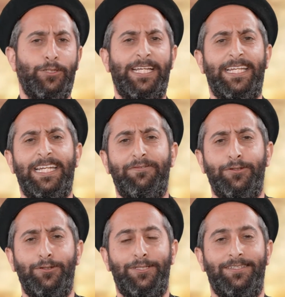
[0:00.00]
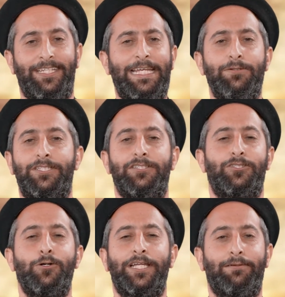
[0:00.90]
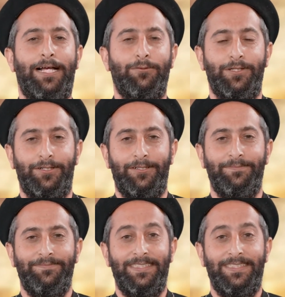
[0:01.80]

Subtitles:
you can get any food. And he was just joking around with her.